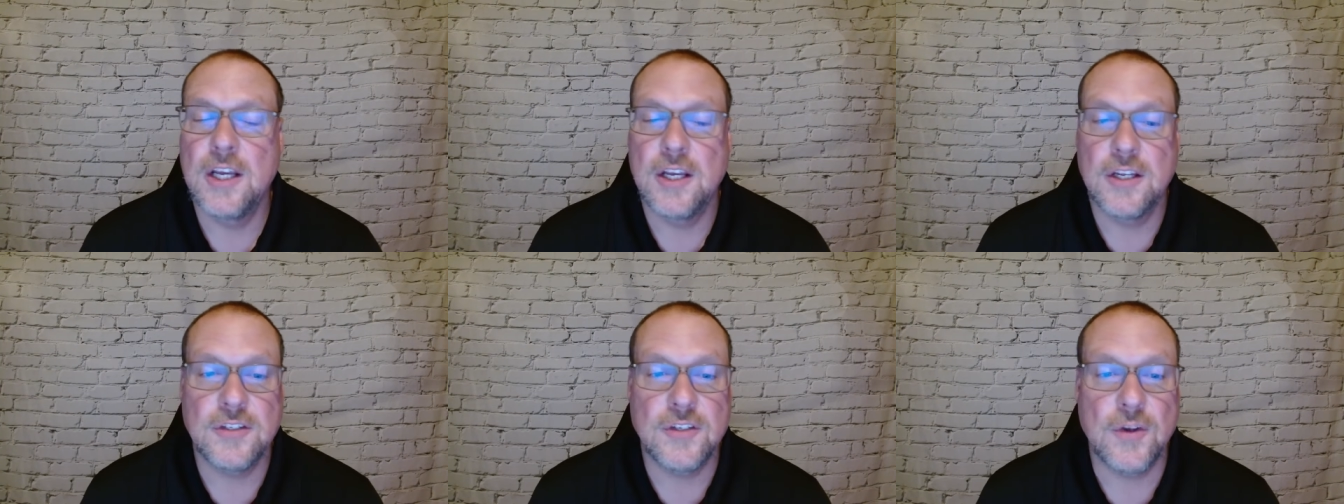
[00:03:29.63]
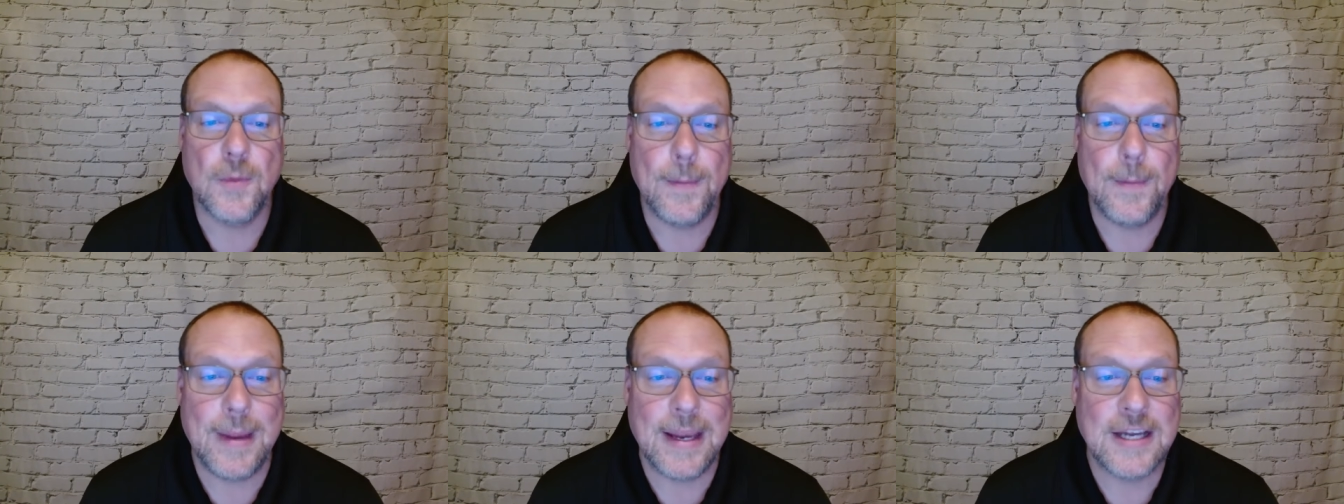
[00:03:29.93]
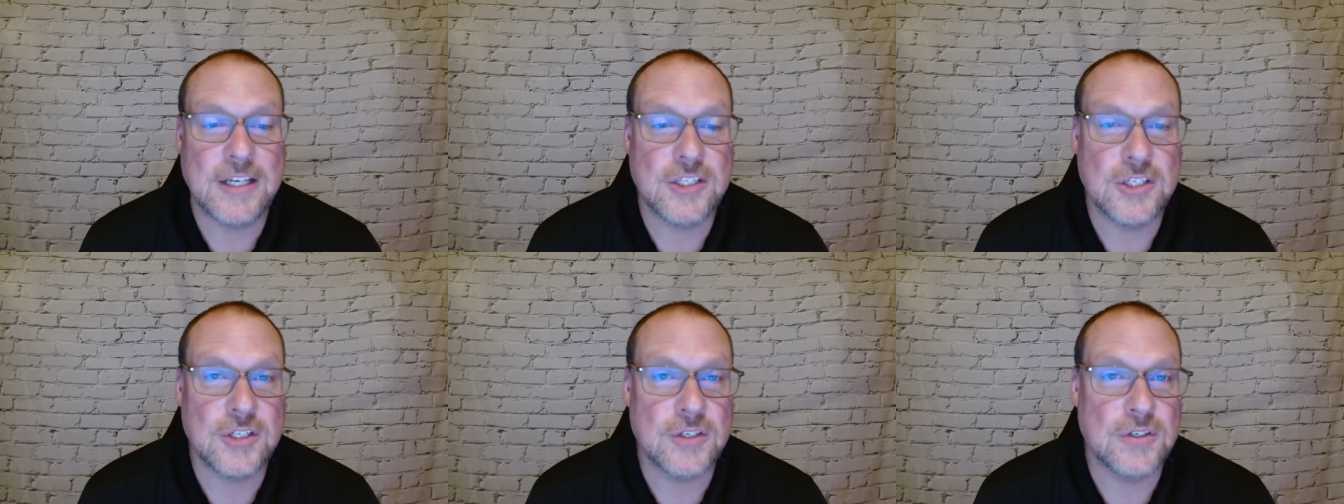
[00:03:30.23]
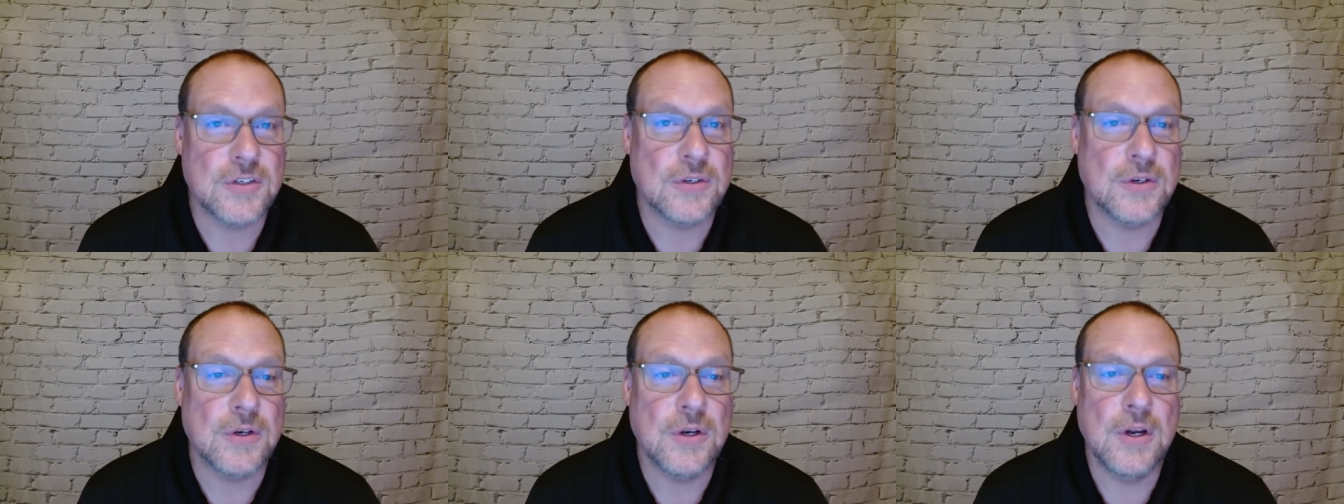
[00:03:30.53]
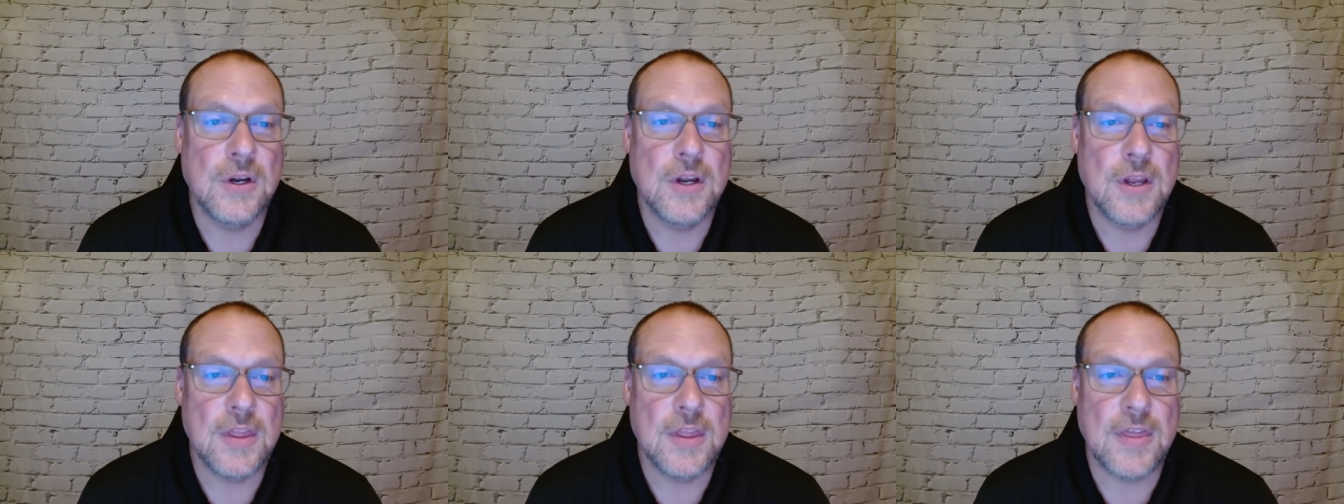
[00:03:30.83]
So make sure
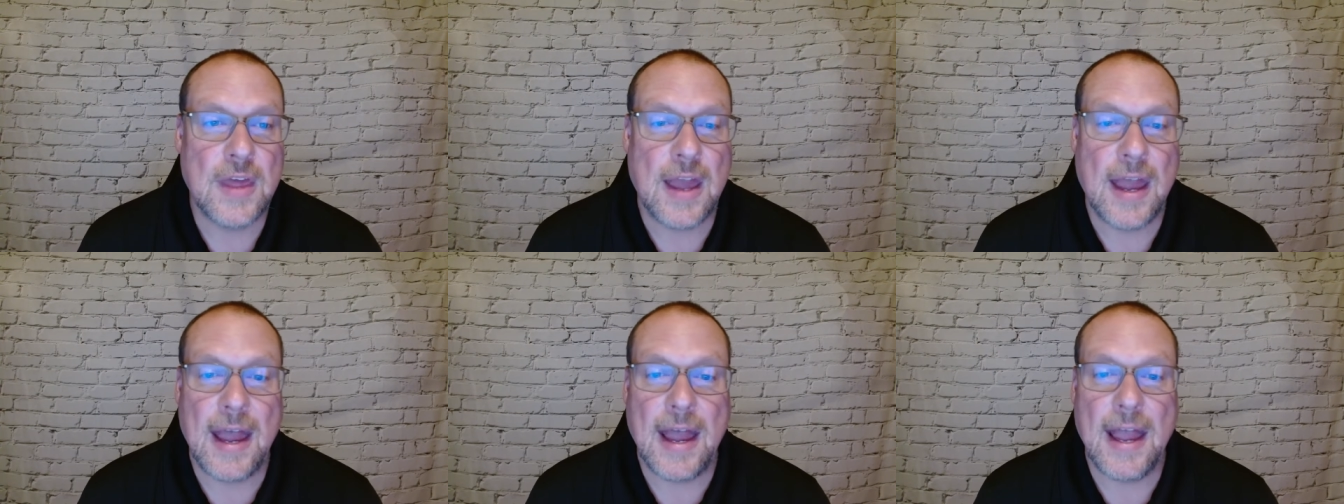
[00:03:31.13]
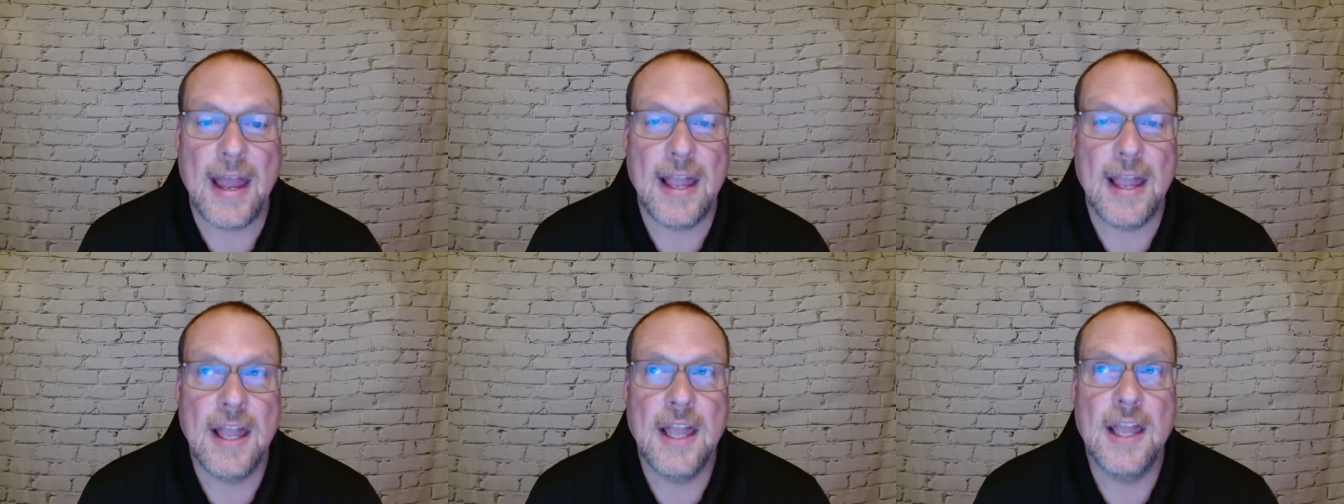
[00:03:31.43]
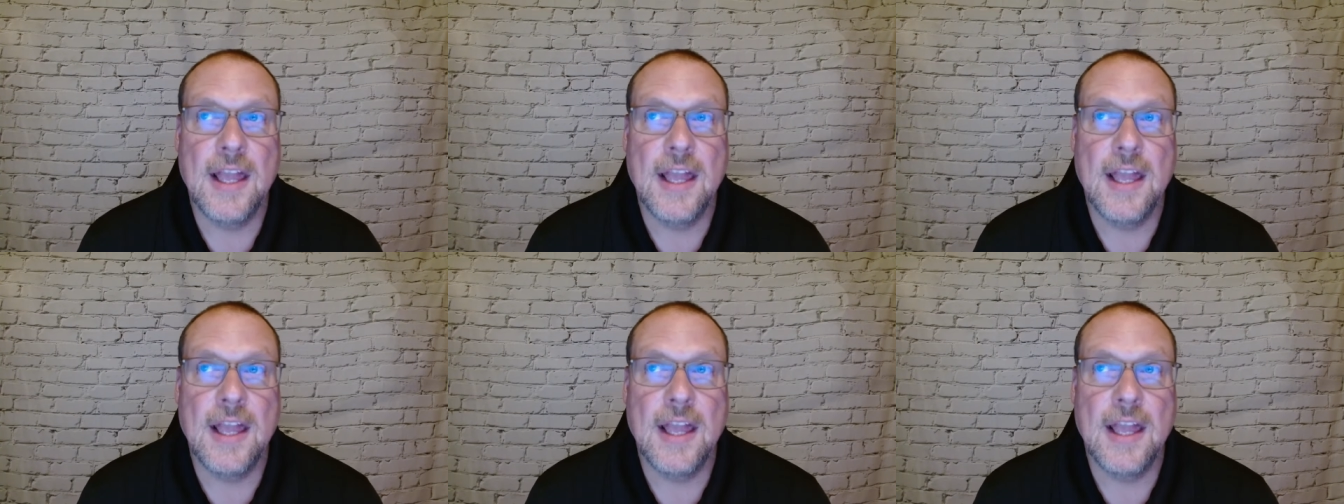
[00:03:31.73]
that